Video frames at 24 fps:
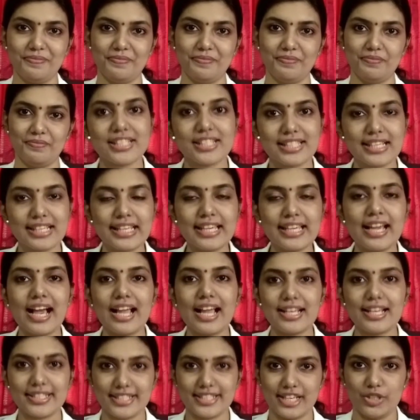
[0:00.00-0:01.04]
Firstly,
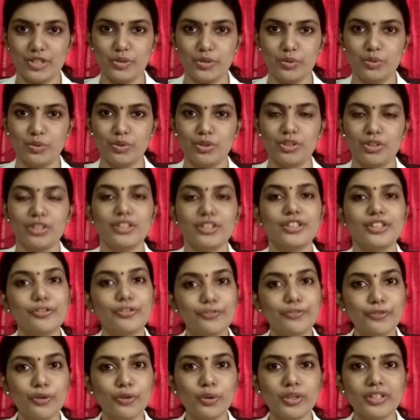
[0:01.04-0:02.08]
I'll tell you the
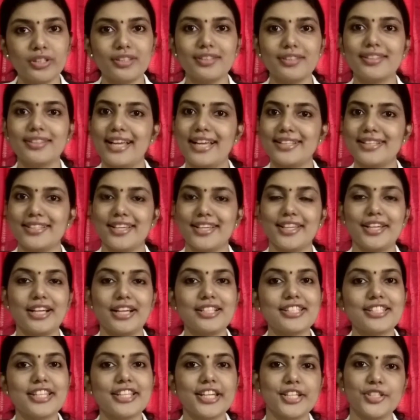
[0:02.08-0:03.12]
food that an
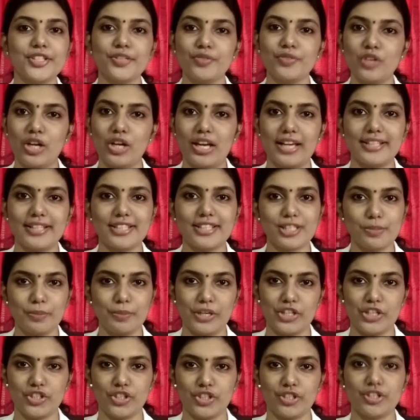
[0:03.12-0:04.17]
ulcerative colitis
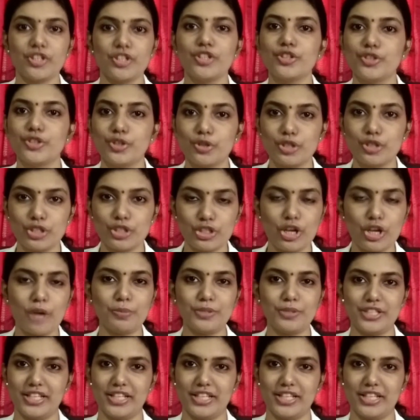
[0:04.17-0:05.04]
patient should stop